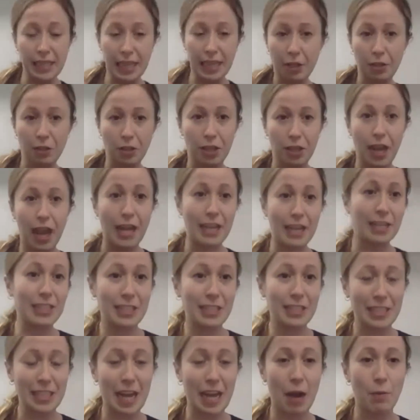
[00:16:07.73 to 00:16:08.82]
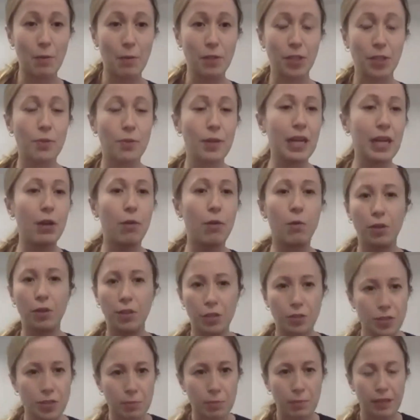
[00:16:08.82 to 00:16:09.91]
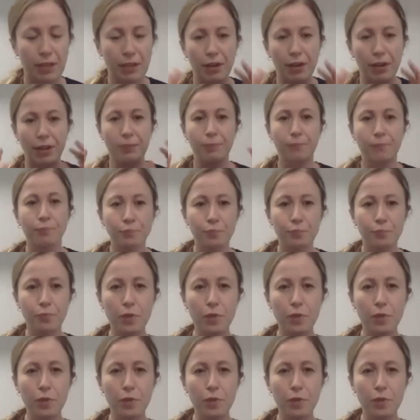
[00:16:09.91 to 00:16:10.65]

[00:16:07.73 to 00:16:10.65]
take a look at it to see how we're doing, or use a mirror,